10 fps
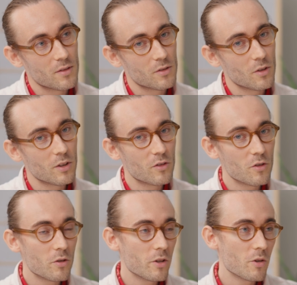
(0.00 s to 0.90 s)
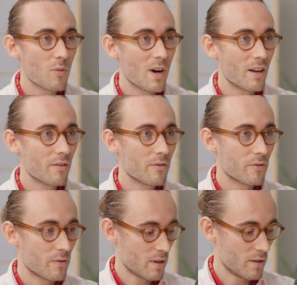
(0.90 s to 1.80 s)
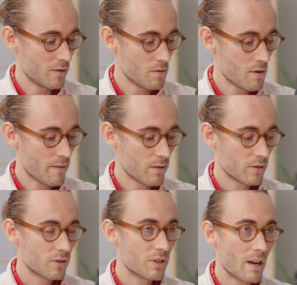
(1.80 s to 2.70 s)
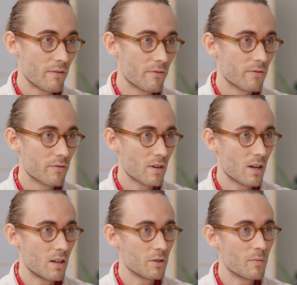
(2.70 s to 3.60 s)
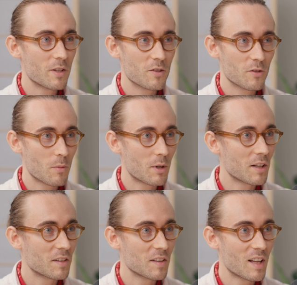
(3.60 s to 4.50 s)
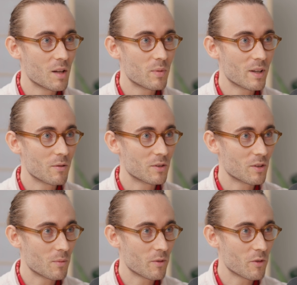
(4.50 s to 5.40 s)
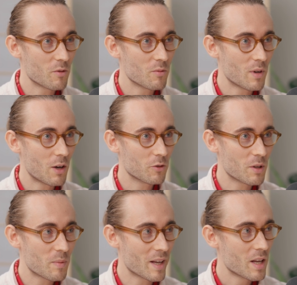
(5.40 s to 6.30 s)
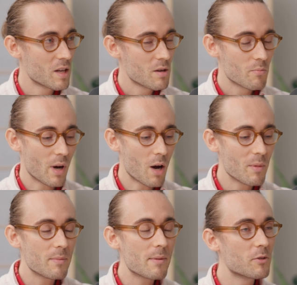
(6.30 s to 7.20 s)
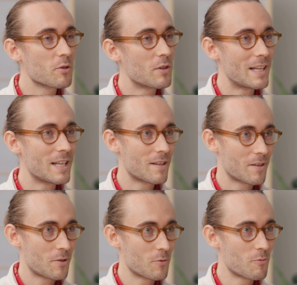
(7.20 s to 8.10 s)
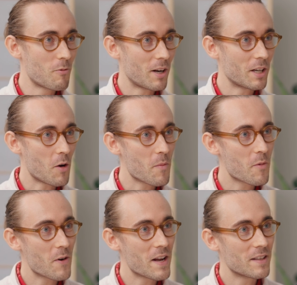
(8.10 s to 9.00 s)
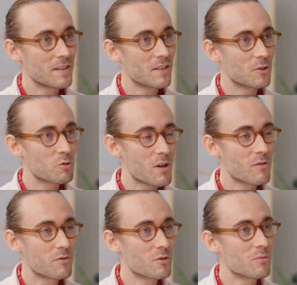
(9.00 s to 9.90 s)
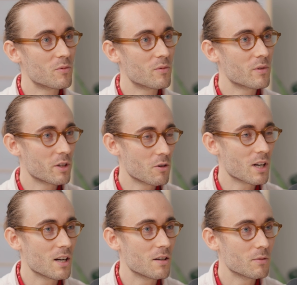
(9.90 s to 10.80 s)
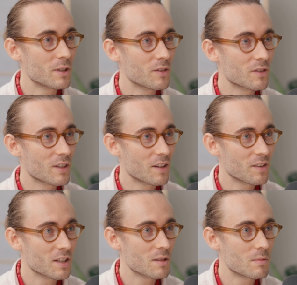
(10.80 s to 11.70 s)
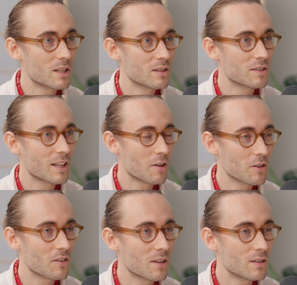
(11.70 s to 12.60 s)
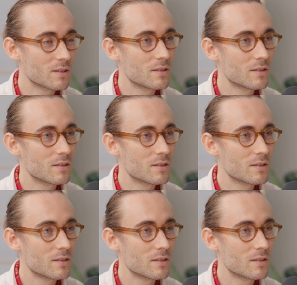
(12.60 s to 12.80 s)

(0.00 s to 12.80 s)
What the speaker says: So it's you, your wife, you have a chef, you mentioned someone that is helping with some of the room housekeeping. How many people do you need to run and operate the 12-room ryokan with kaiseki meals and onsen?